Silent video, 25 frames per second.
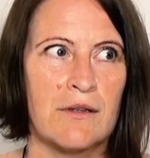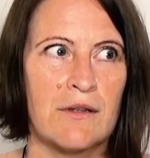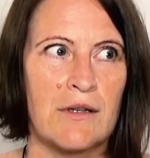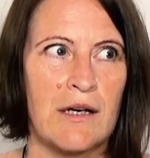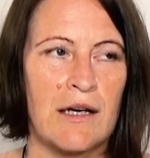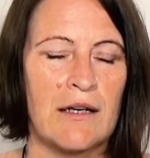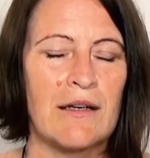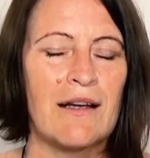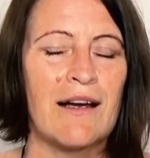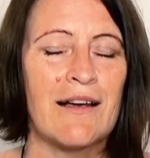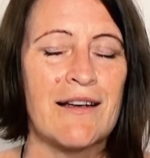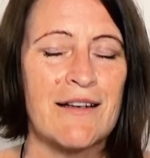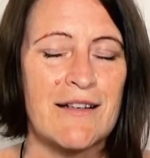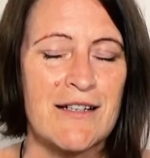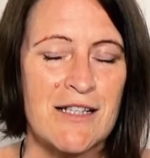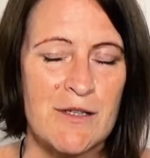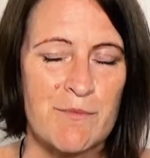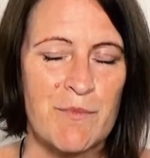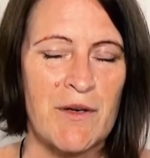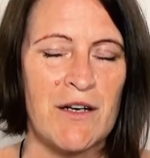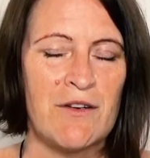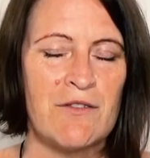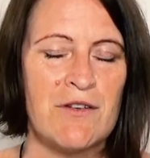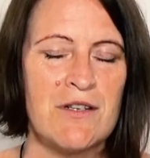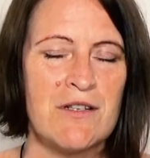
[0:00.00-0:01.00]
I
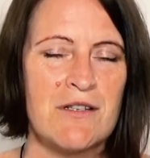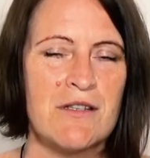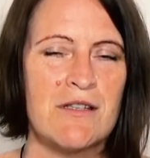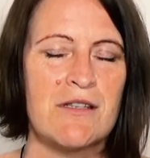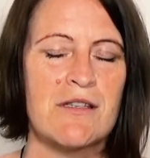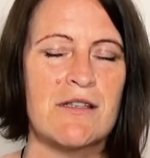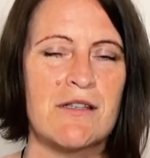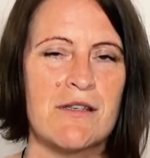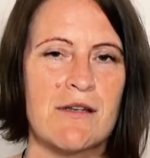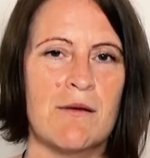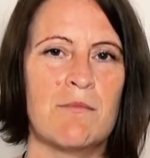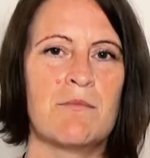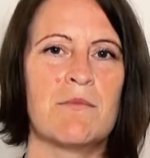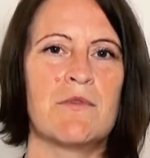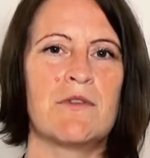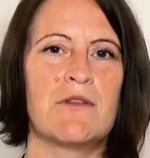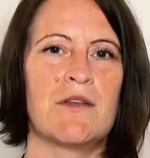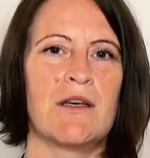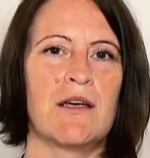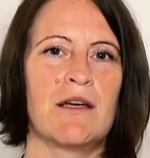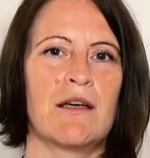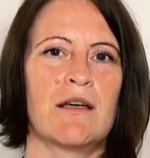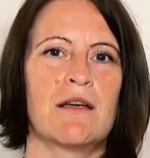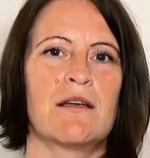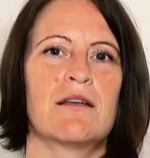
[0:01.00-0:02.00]
experienced
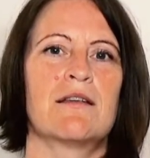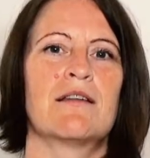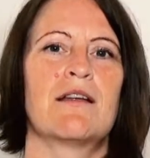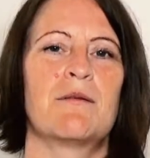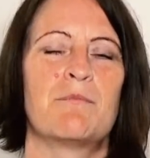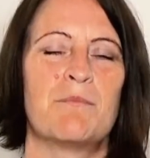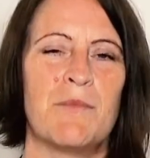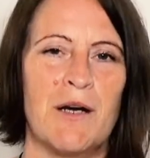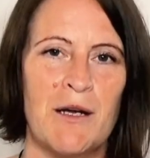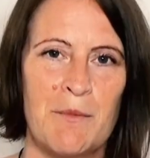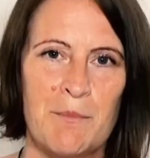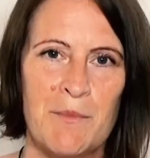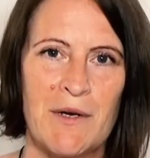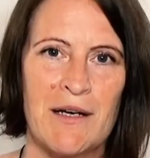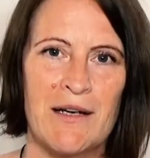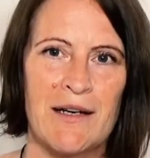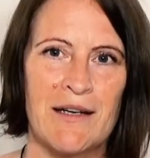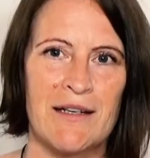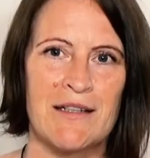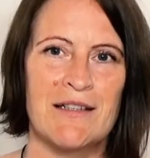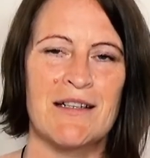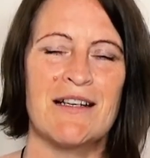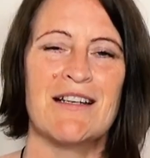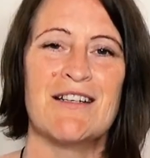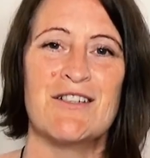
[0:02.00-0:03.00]
something that my
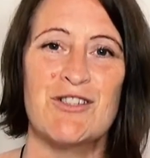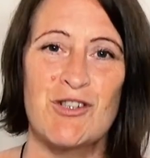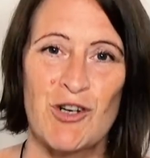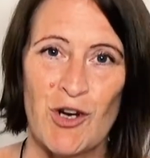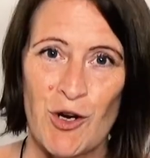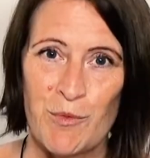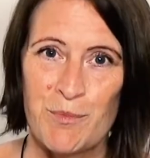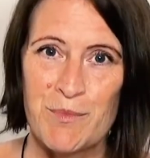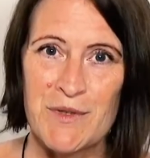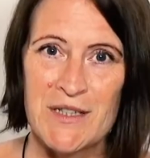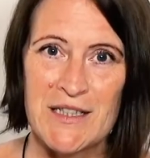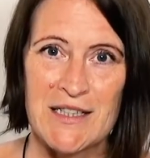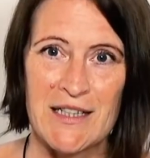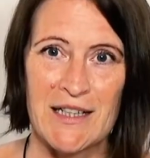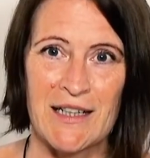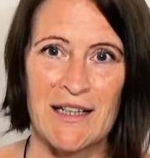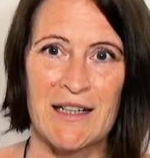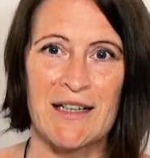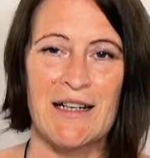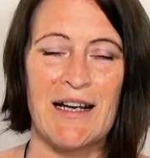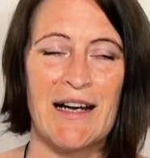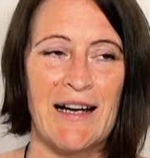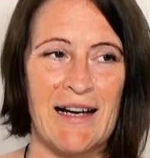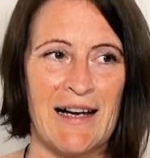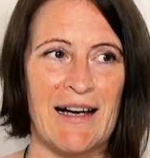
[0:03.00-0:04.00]
mind
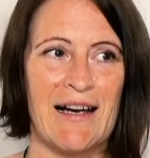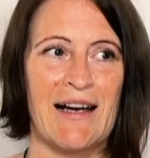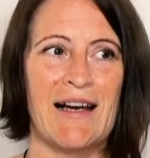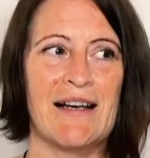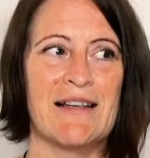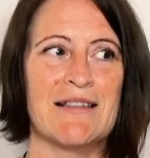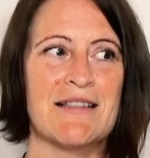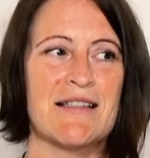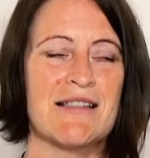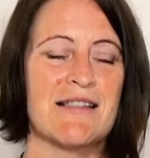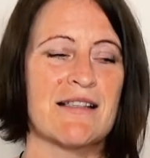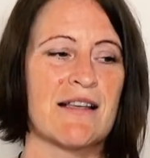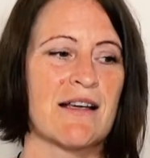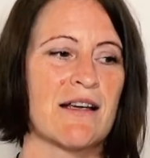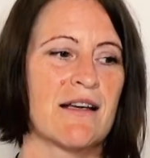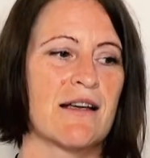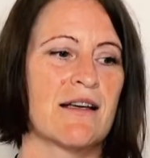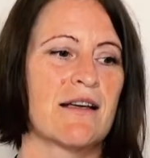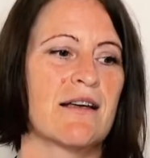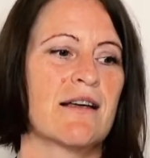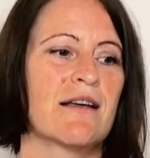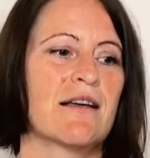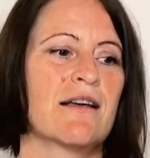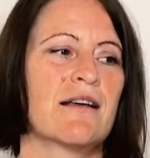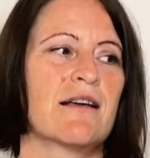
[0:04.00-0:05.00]
interpreted as
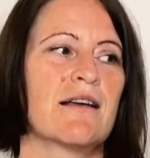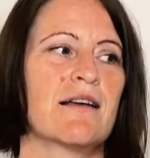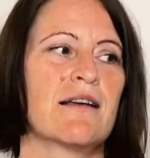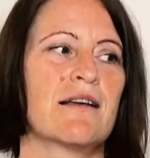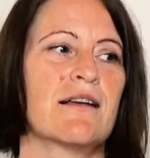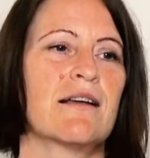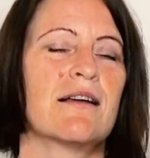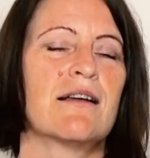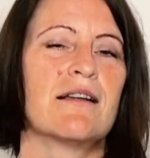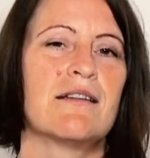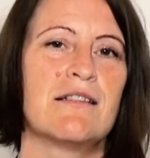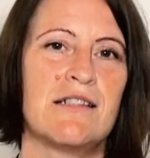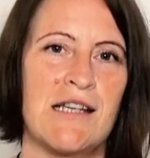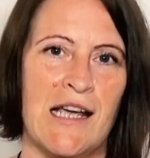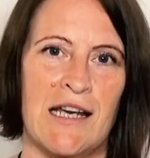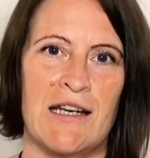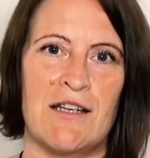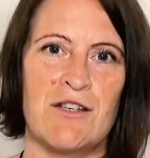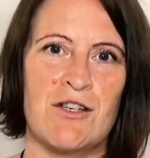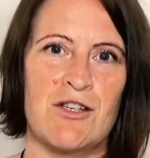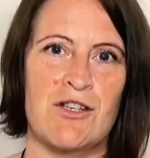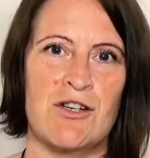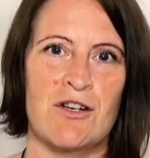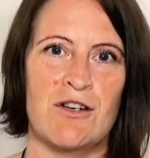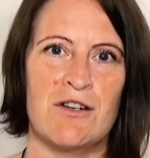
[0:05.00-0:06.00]

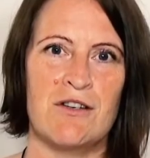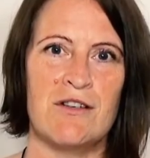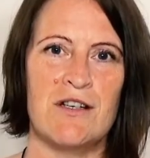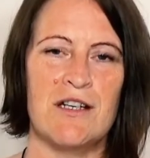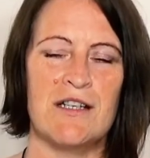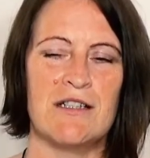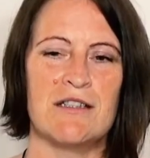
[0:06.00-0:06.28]
danger.